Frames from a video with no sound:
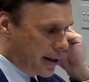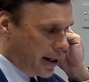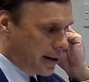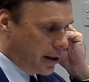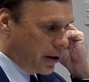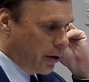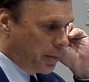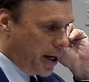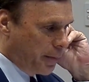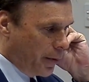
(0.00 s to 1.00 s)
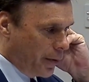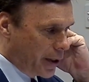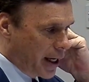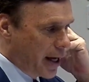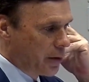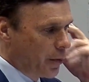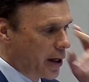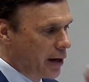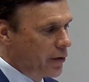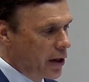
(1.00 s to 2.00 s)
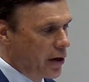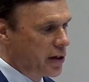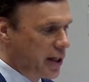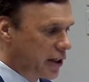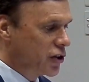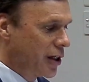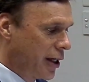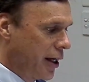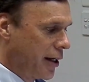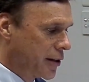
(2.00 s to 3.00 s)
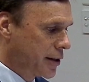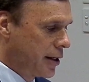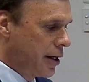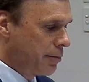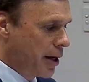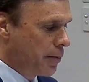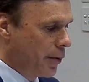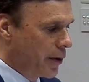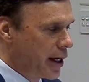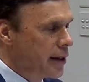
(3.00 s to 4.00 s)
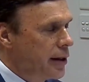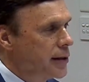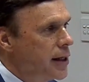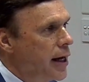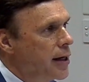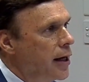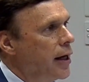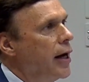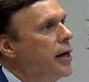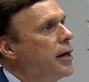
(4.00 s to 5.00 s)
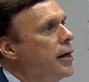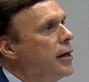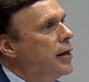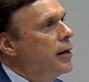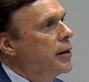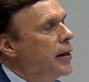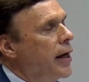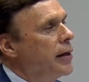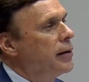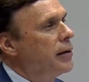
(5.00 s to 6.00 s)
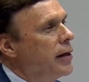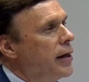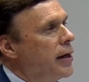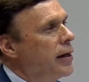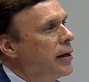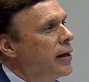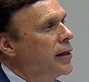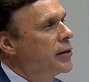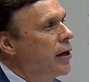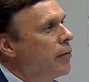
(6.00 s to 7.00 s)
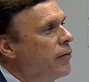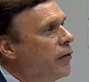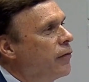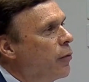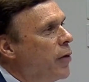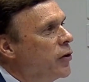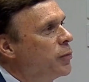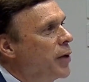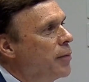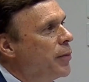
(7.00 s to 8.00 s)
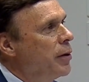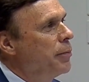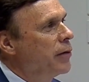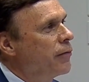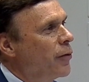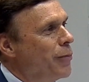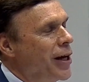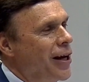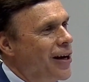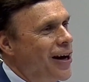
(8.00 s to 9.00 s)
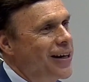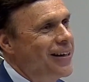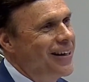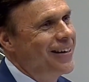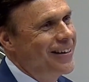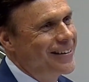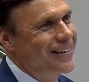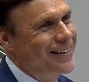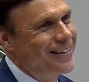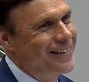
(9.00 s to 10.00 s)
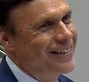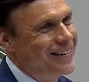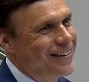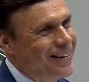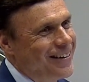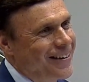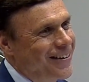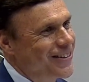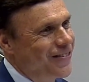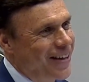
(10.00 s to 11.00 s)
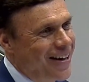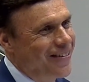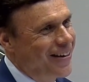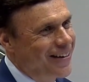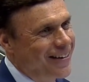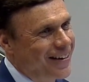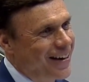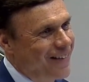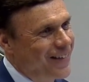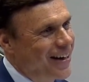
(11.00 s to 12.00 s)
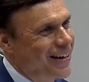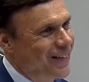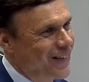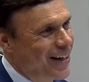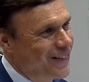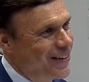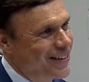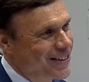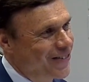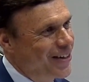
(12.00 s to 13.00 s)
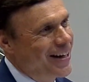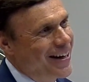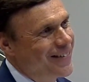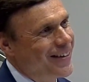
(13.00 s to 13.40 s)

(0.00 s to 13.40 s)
And you know, people will get, whatever their addiction is, people will get this idea that it's harmful for most people, but for me, I need it. Because without it, I'm not going to be able to survive.